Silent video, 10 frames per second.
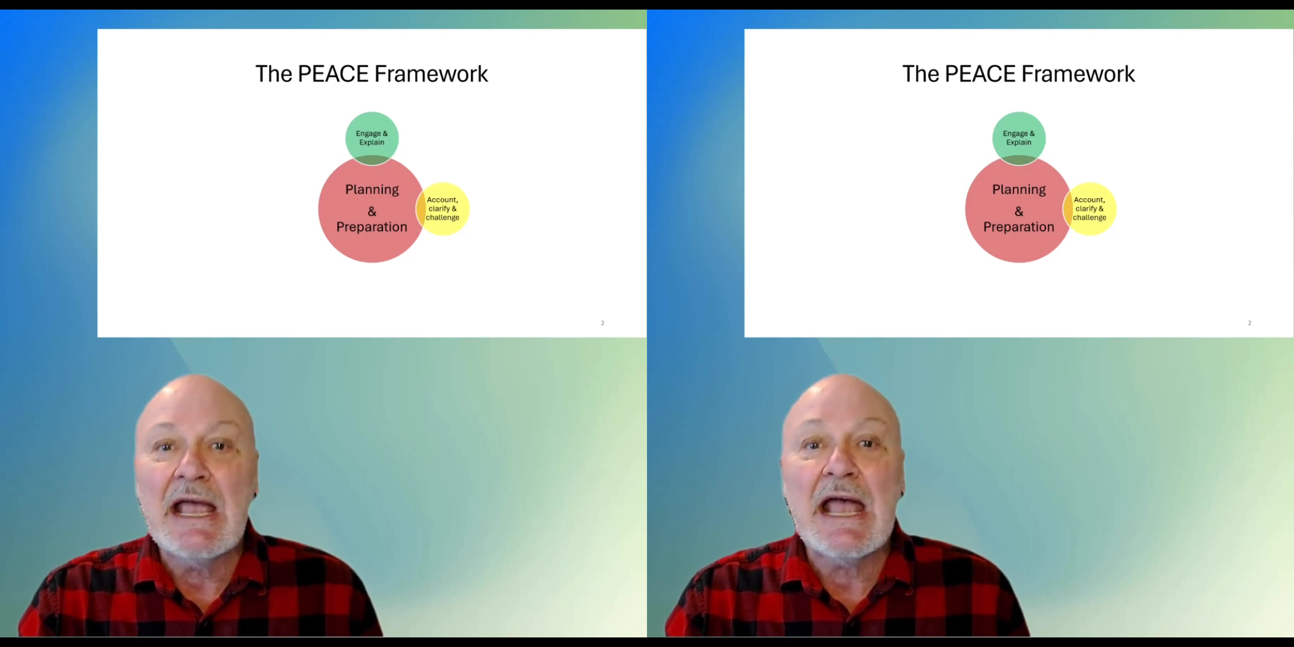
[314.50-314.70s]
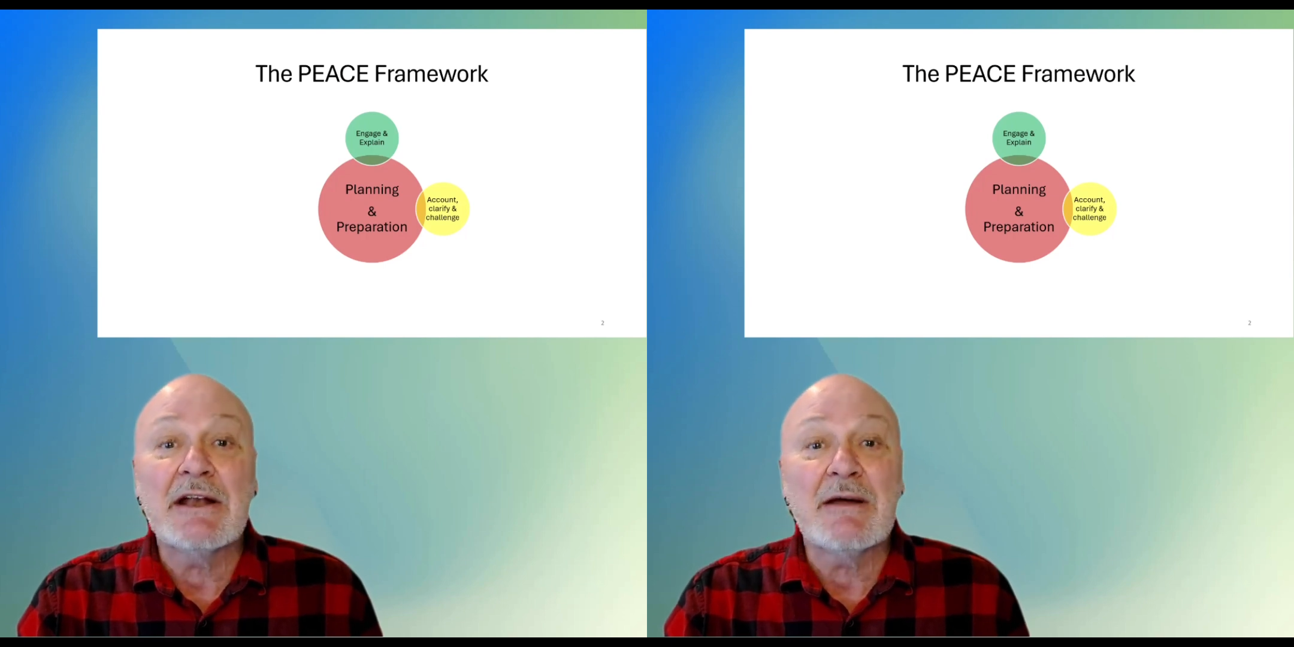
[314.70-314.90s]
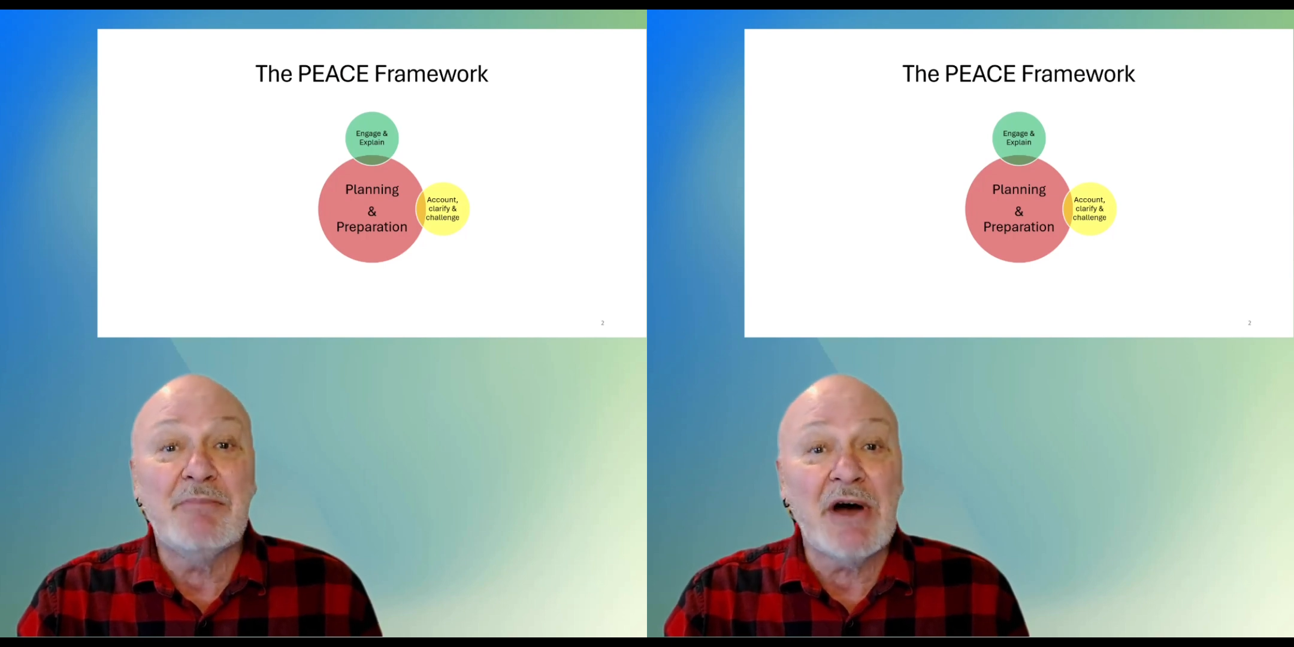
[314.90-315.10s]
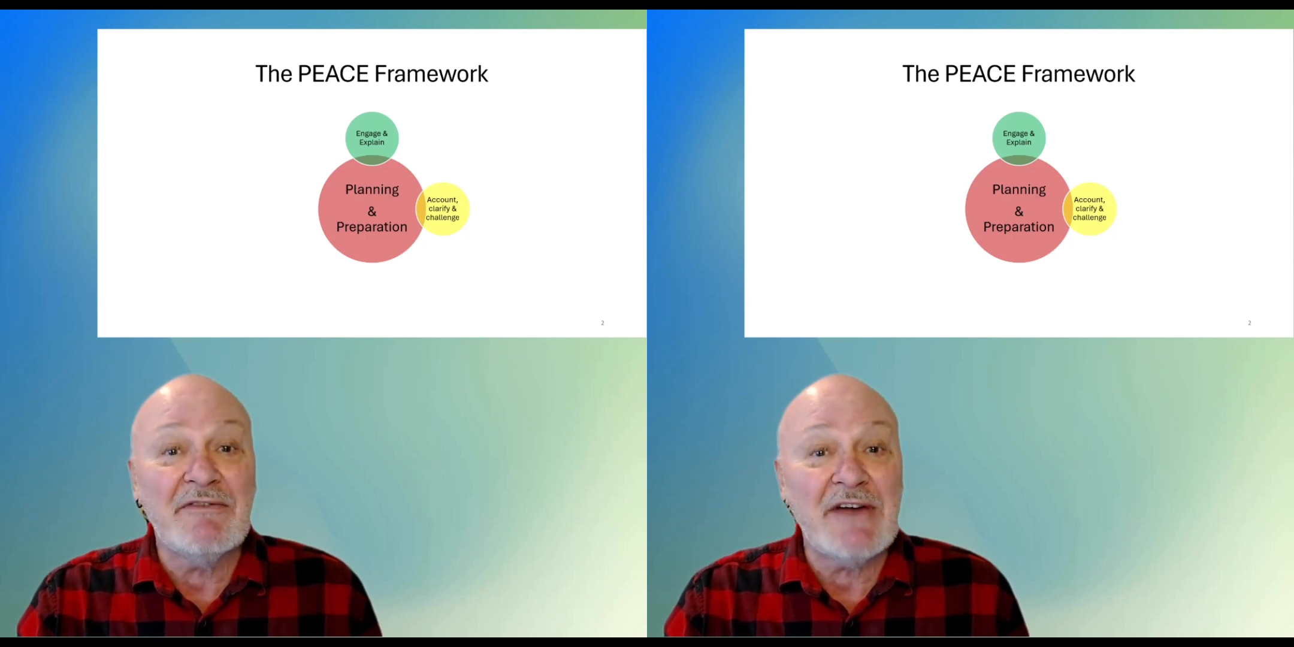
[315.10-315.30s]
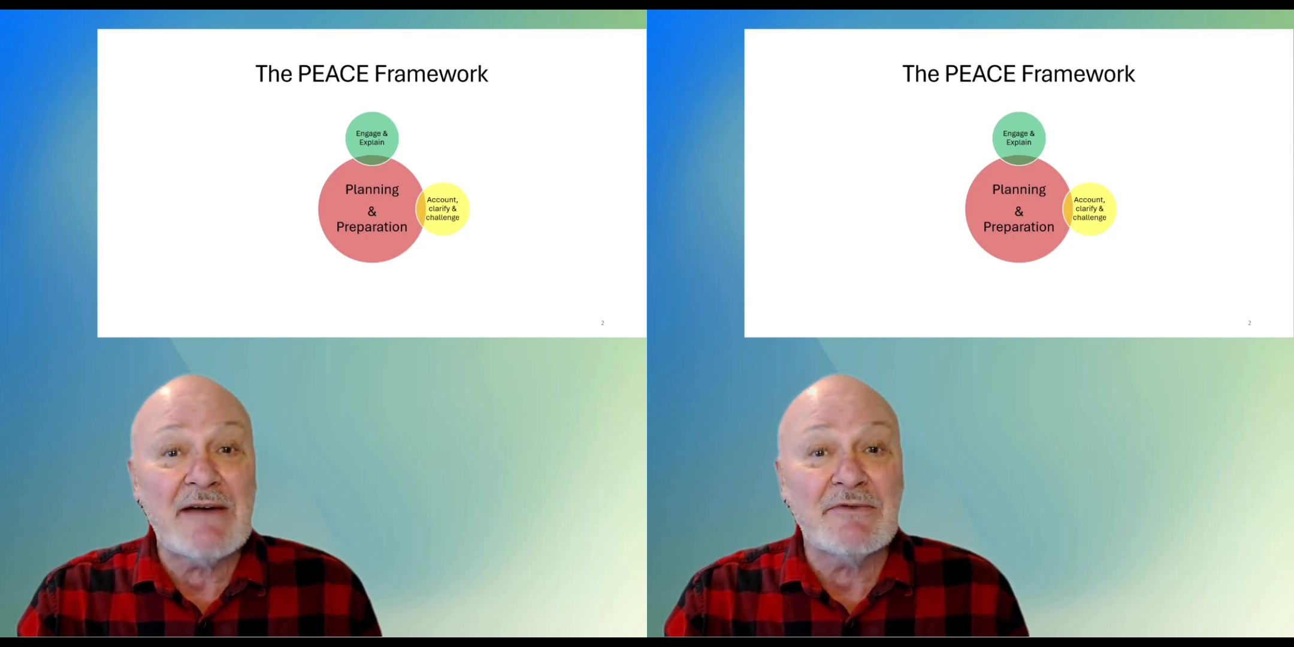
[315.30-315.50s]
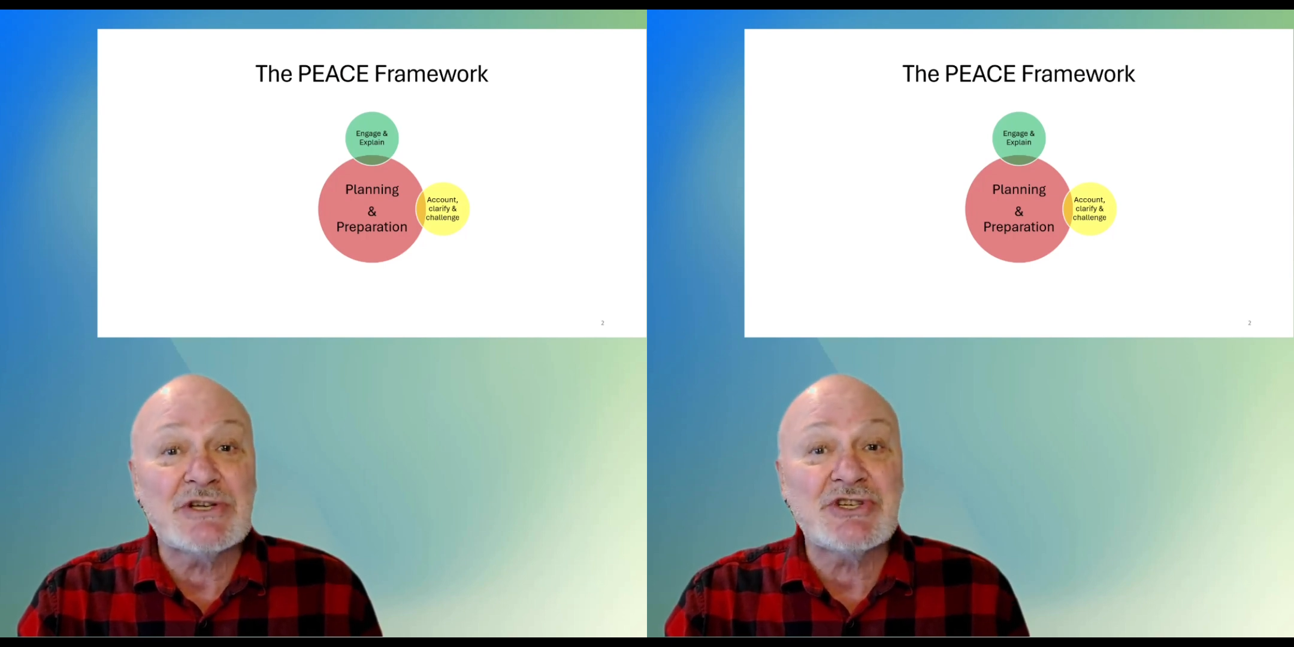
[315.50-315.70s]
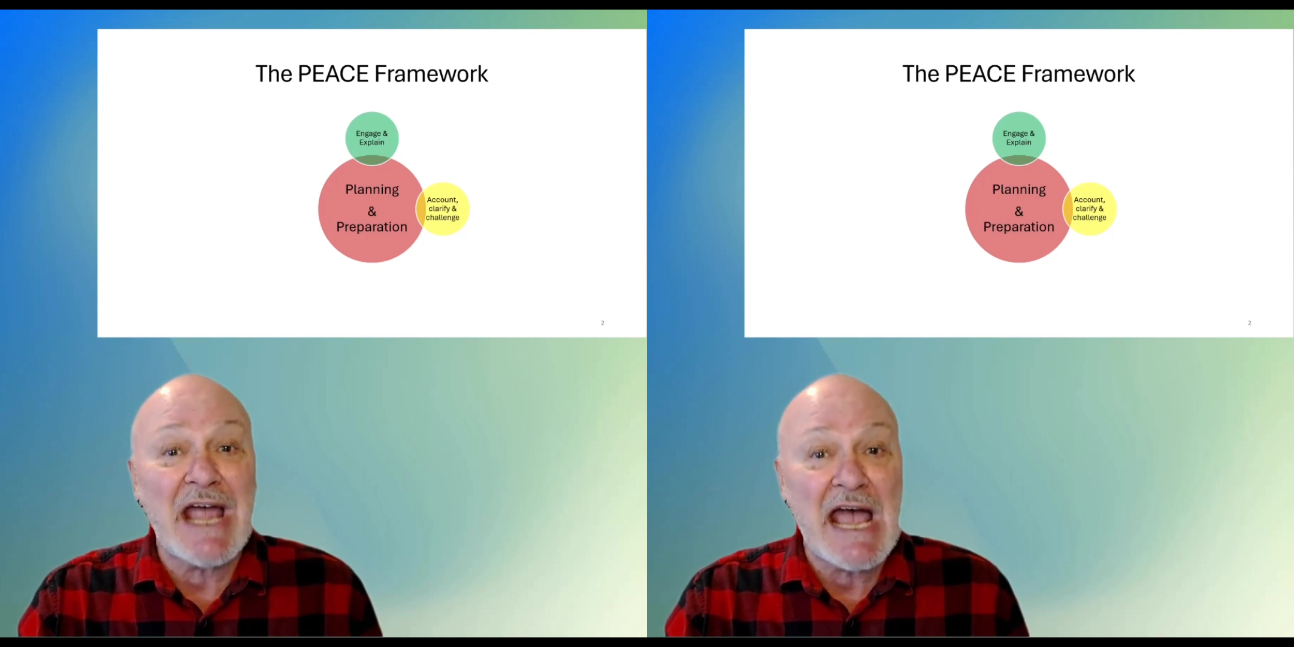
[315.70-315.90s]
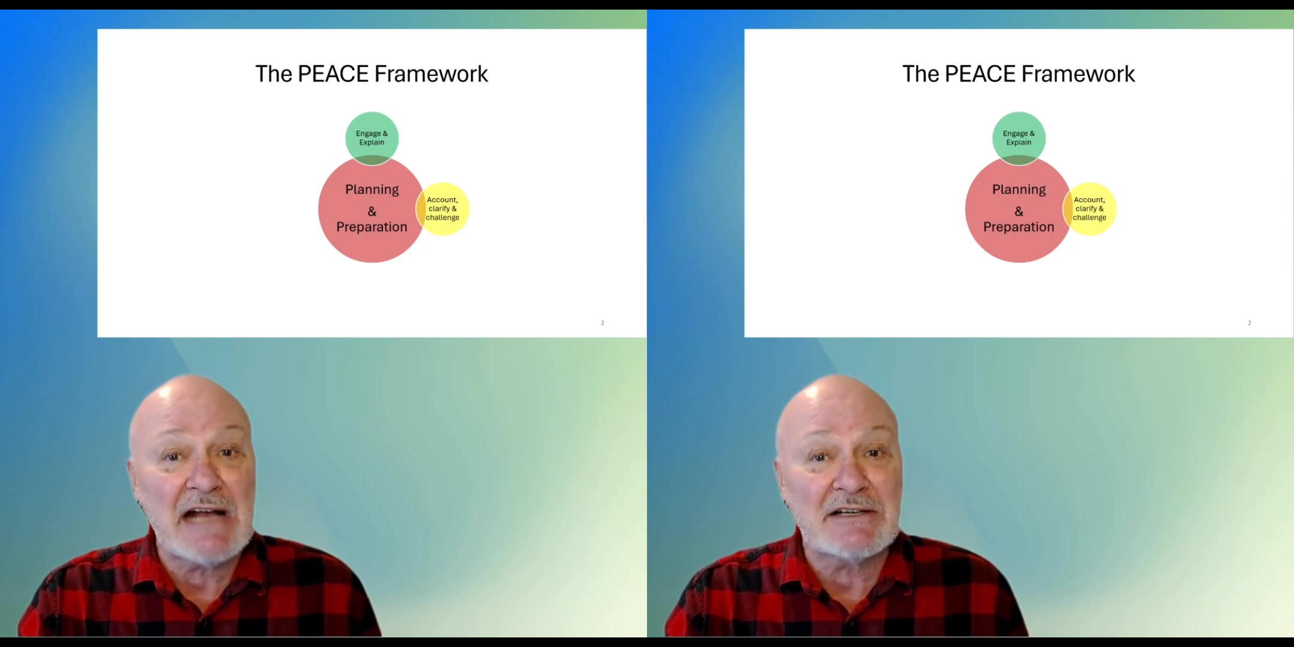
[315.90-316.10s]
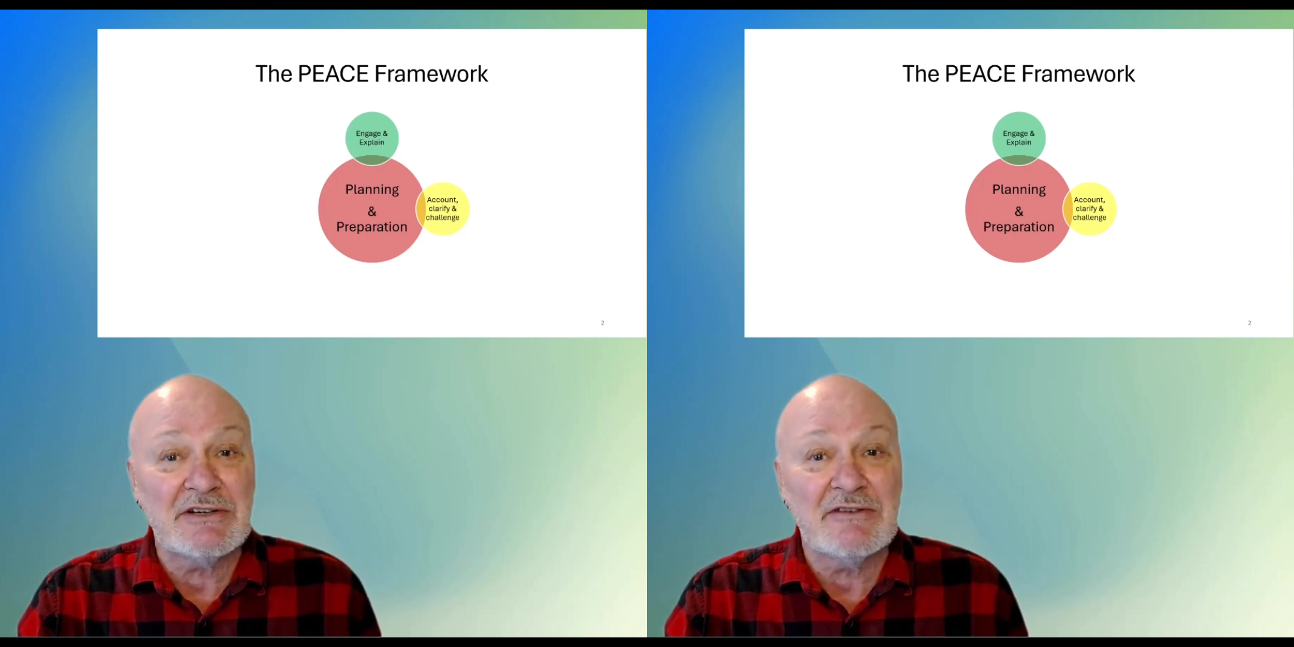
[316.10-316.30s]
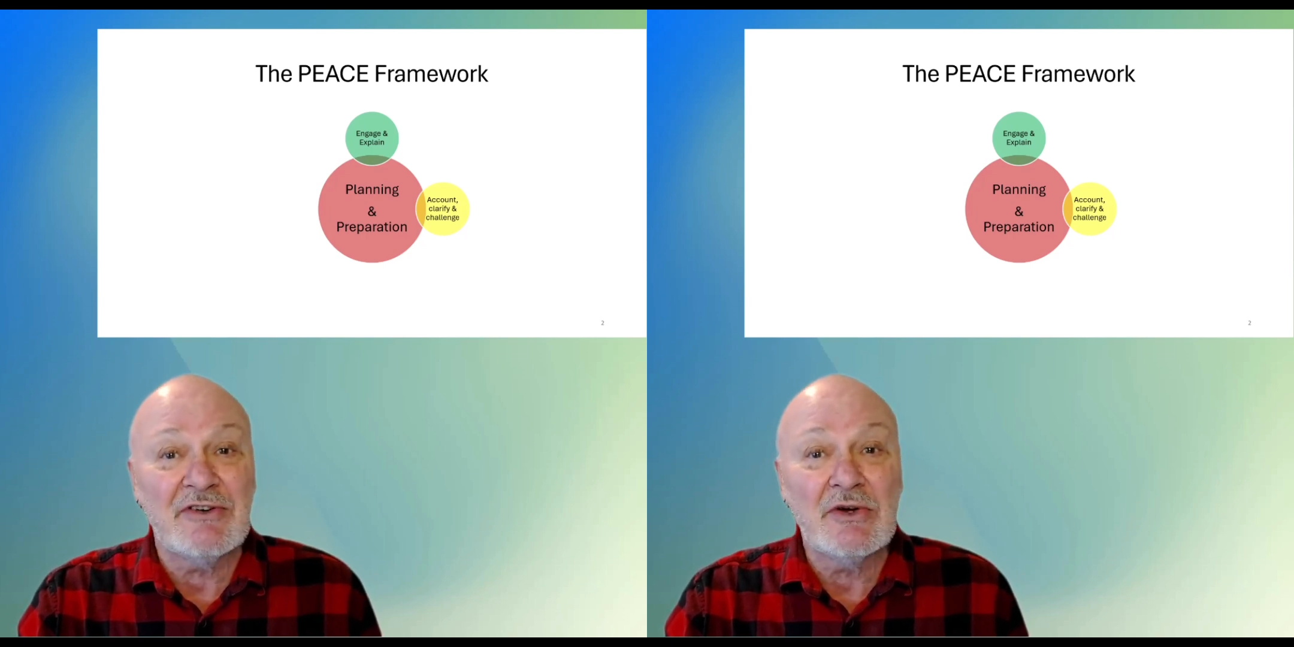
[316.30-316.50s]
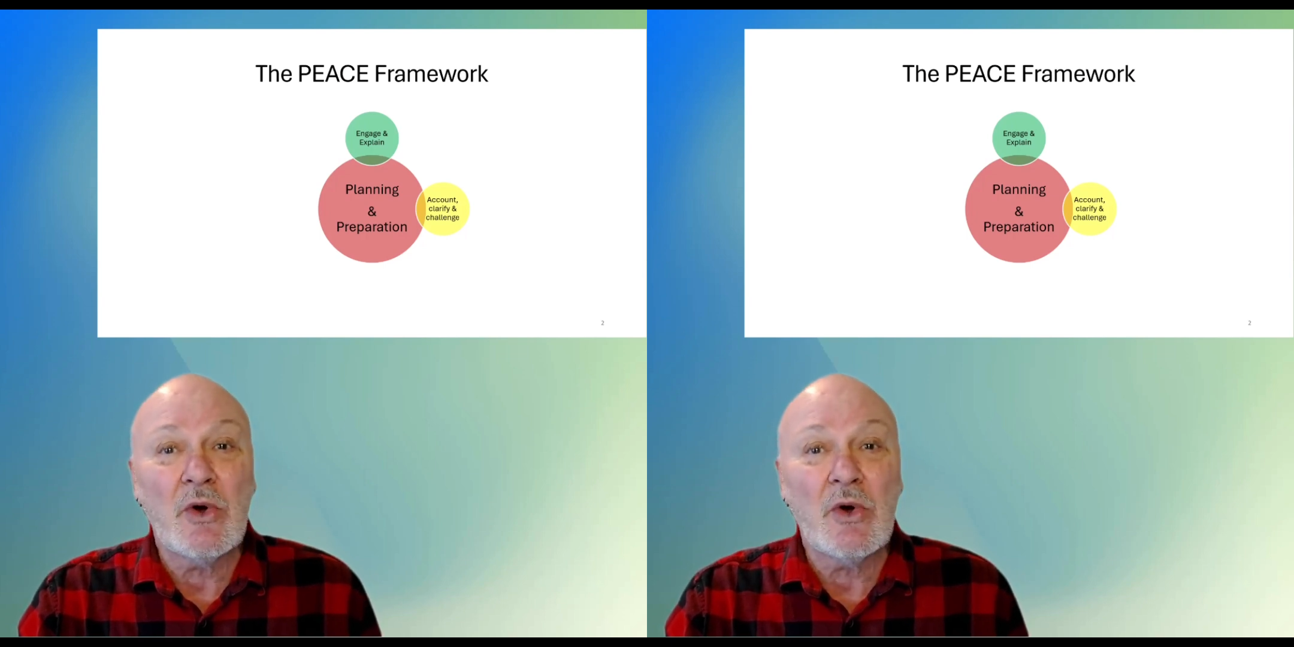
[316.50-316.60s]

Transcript: and above average active,